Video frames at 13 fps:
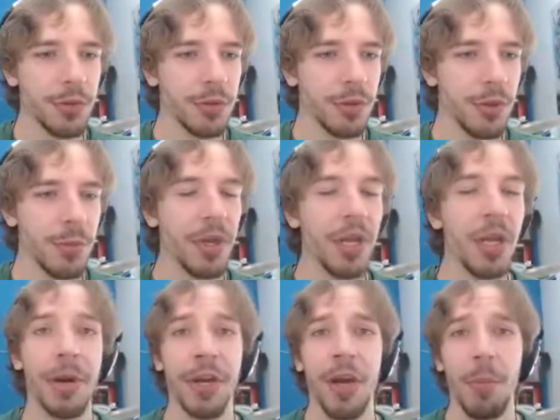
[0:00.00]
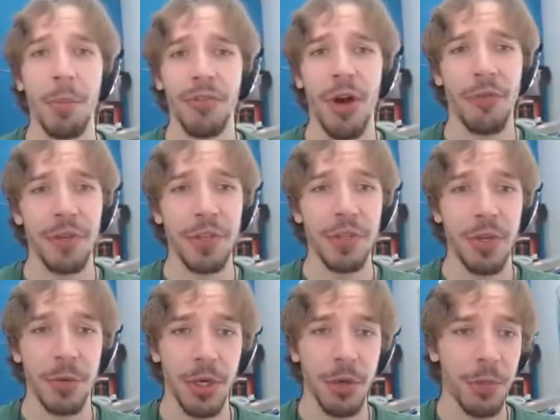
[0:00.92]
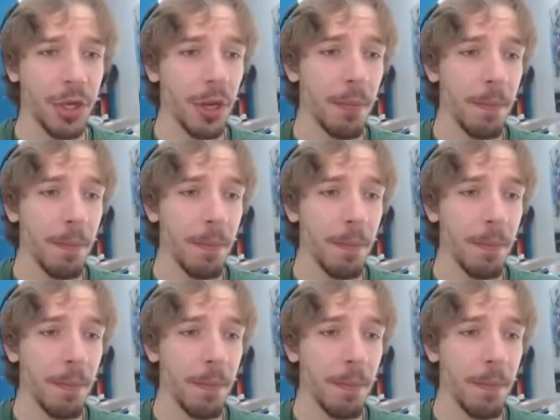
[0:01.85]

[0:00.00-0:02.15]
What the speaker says: Me and my cup of coffee summoned a minigame.